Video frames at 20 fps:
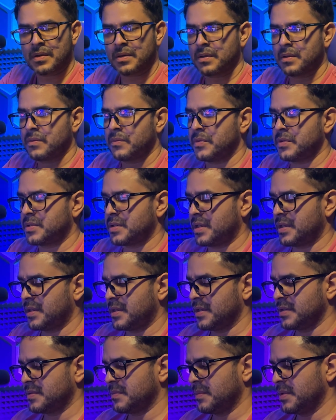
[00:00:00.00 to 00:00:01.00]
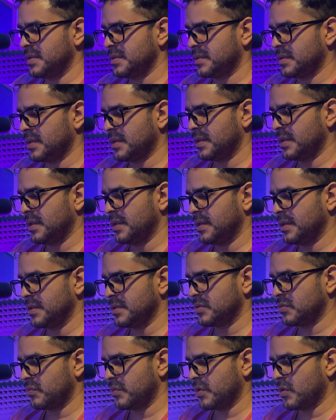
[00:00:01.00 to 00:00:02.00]
which I guess means that it
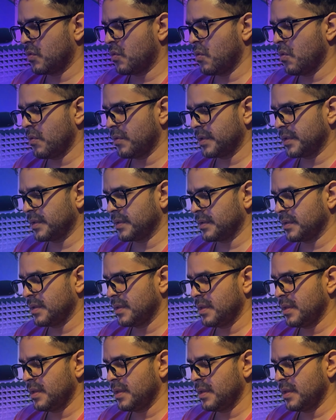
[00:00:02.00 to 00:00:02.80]
is recording.